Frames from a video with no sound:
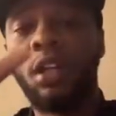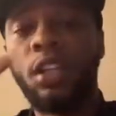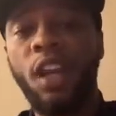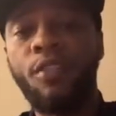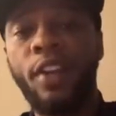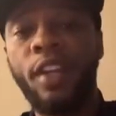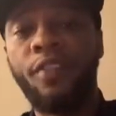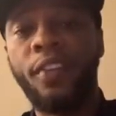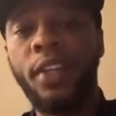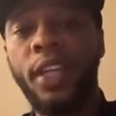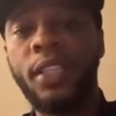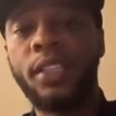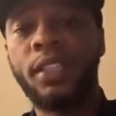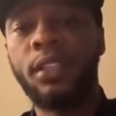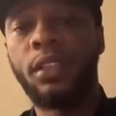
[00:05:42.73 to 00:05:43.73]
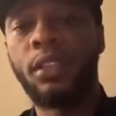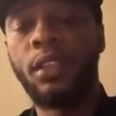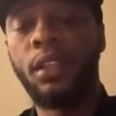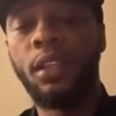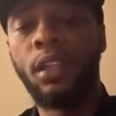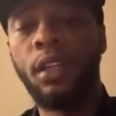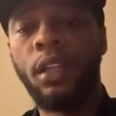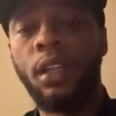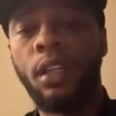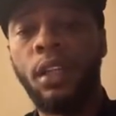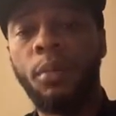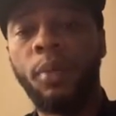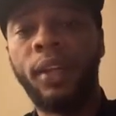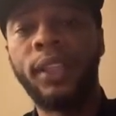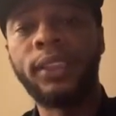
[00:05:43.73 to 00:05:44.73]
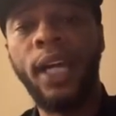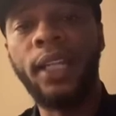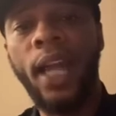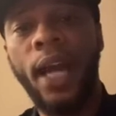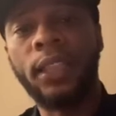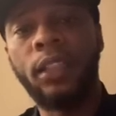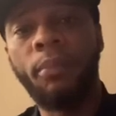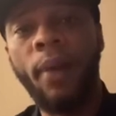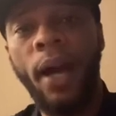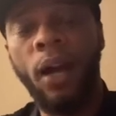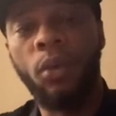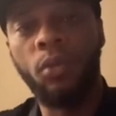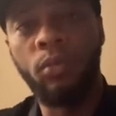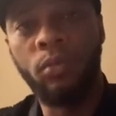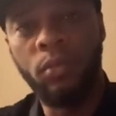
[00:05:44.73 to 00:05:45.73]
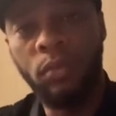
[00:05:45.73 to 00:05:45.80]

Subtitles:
Y'all ready for this? Because I knocked him out.